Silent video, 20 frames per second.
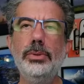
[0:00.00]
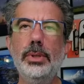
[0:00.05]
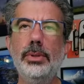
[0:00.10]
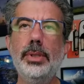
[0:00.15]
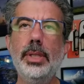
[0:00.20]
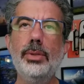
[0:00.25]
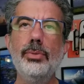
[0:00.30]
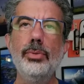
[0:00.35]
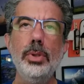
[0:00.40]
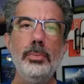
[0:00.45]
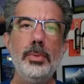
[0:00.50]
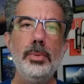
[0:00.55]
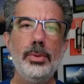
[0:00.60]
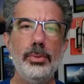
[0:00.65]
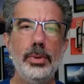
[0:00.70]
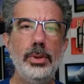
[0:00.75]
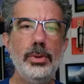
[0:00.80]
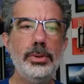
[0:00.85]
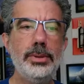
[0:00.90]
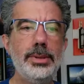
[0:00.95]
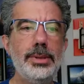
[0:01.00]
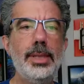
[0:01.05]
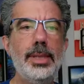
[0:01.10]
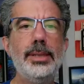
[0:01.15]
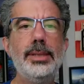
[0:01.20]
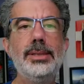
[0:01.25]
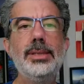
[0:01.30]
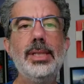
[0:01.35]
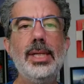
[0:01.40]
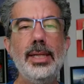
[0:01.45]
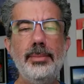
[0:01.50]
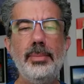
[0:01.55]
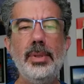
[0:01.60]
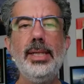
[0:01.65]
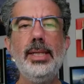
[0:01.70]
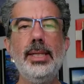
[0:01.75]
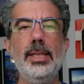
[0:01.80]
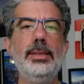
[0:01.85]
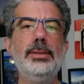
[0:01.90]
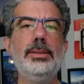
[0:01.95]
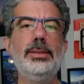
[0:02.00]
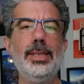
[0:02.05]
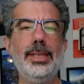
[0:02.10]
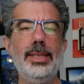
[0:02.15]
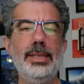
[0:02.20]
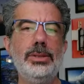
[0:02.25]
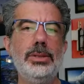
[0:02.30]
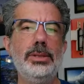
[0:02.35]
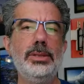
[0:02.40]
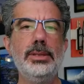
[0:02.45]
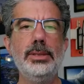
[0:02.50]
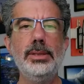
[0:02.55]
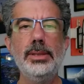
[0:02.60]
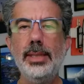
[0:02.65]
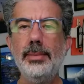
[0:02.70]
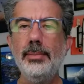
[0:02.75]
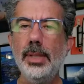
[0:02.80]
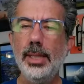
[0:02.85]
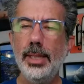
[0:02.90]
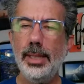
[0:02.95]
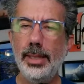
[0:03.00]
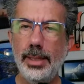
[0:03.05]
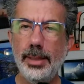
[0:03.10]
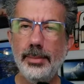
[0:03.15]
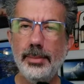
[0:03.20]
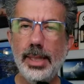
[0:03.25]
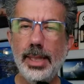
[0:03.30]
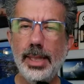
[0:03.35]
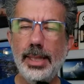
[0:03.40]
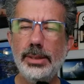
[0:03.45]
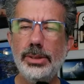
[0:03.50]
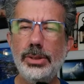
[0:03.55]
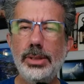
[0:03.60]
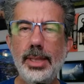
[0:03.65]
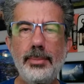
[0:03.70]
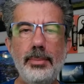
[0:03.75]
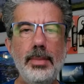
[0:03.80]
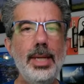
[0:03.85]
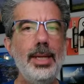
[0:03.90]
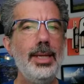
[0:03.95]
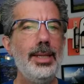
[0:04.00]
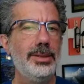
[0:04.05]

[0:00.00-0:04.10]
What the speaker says: So the group cruise is on the Celebrity Constellation. This is a Millennium class ship.